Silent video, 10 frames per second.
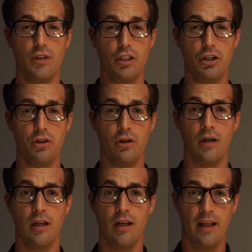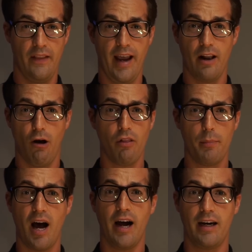really good. They had all the
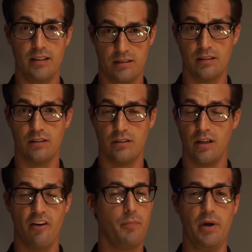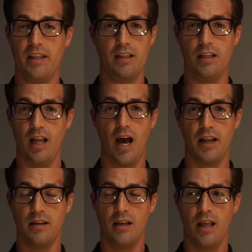pockets and stuff, but they did
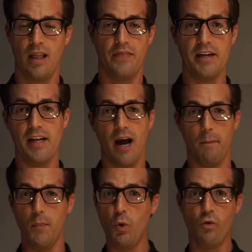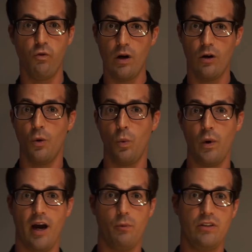not move well
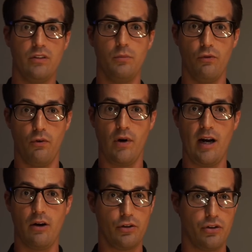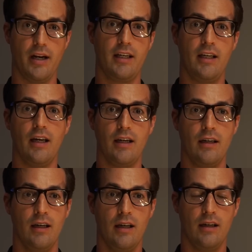when I went to move around or try to kick.
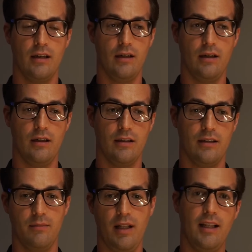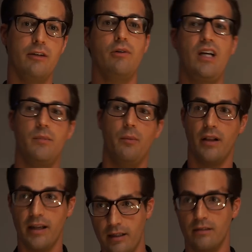My leg would come up
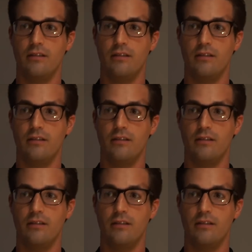like